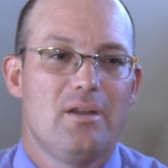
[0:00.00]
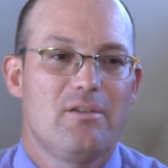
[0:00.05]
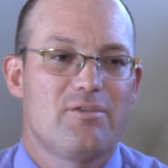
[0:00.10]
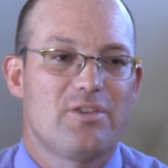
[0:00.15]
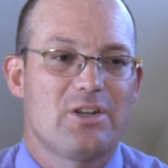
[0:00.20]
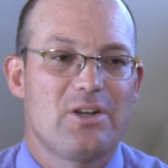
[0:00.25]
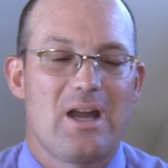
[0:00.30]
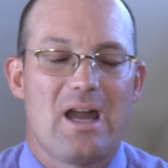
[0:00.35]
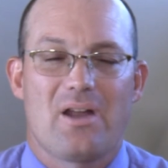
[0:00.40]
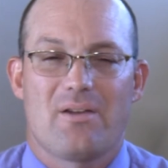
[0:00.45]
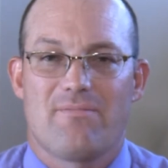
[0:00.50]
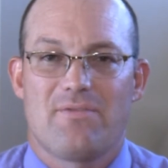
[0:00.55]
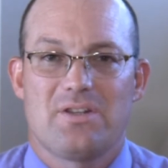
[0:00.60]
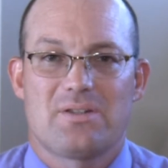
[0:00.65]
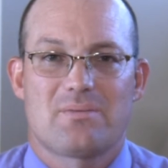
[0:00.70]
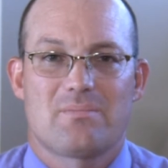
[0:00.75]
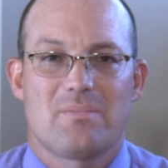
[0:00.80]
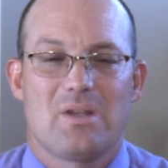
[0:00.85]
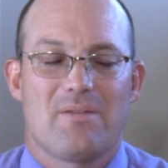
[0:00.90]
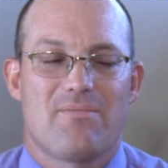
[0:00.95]
figure out if
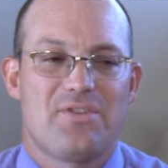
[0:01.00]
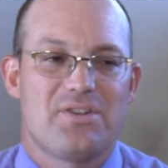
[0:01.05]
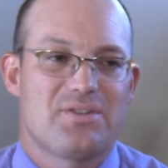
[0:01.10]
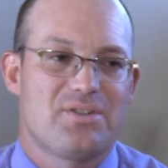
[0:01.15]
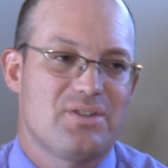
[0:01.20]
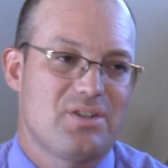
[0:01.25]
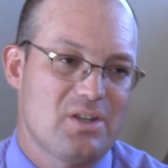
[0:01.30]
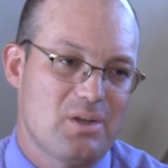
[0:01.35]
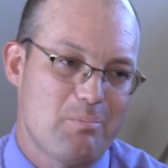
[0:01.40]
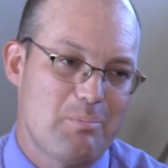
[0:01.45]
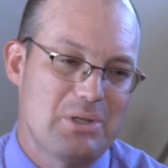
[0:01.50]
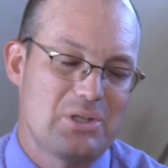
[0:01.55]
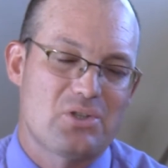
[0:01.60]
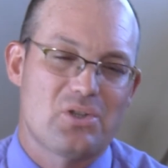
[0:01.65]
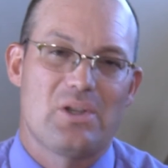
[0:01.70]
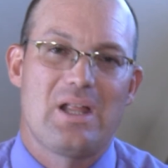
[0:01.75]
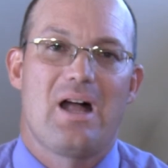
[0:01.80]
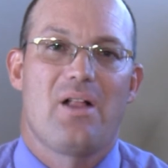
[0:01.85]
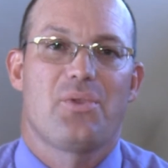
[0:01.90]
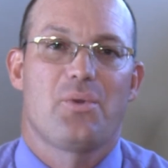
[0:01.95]
this if this is going to
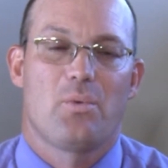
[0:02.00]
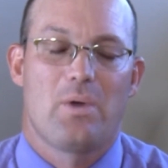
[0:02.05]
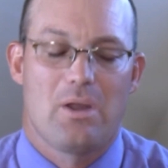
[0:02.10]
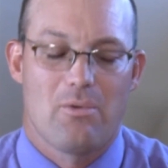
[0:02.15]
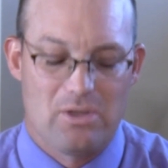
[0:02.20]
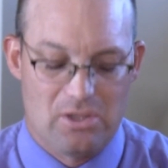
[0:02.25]
pencil out the way